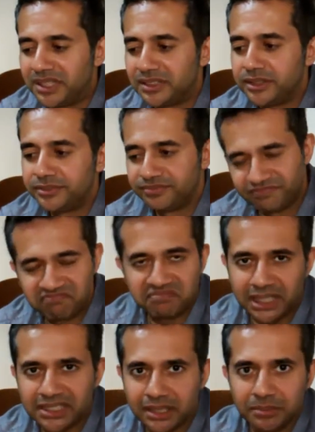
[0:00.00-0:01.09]
but
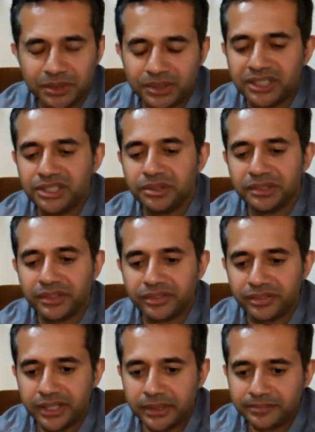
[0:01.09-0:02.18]
I'd say between 2 and
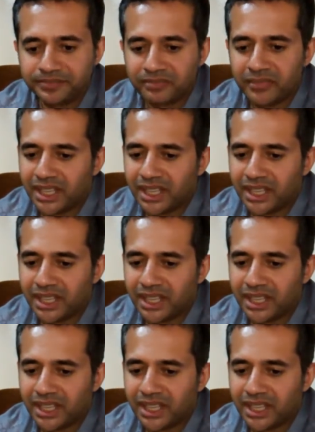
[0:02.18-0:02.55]
3.